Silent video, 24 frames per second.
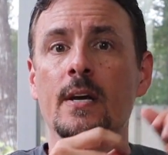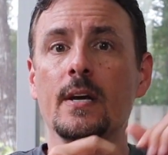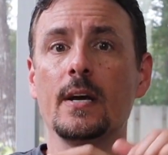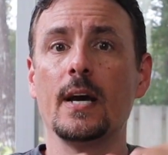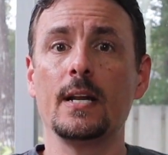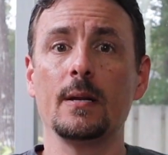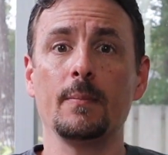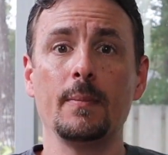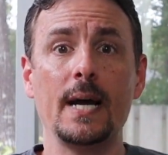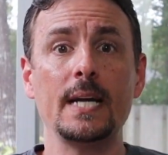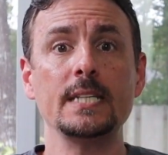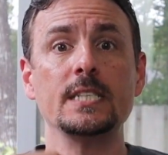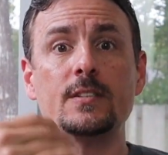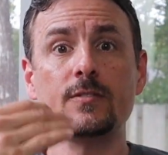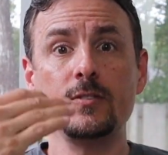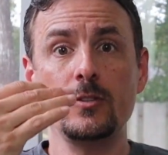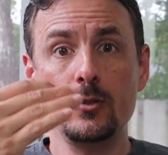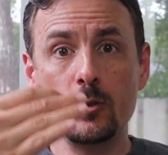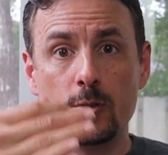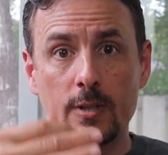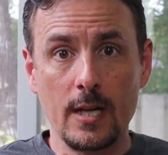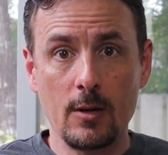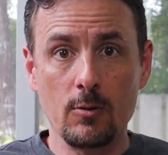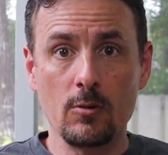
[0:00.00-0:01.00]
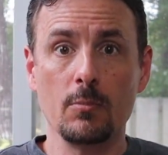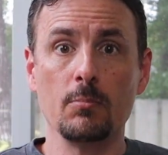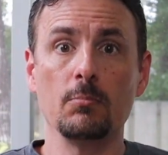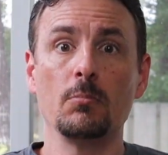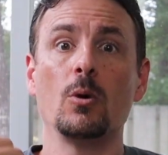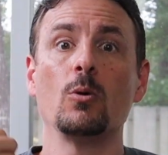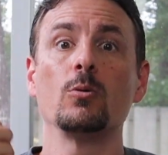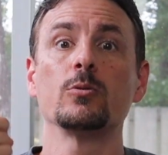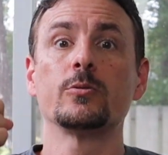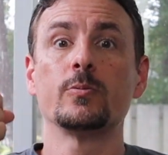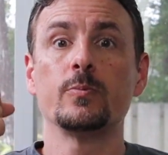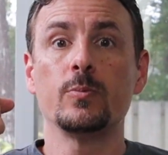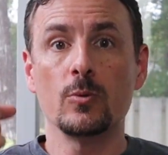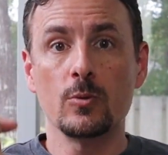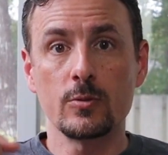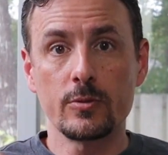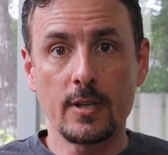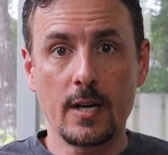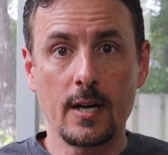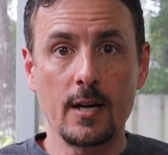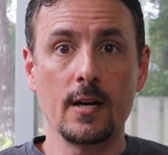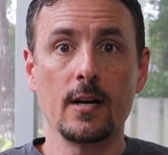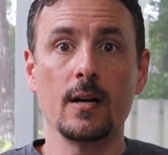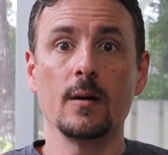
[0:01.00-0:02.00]
And imagine if you do that with multiple
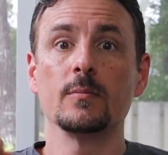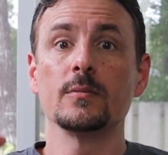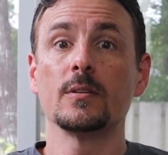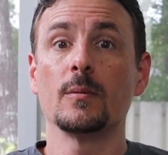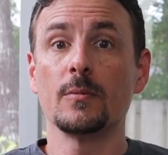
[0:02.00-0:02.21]
times.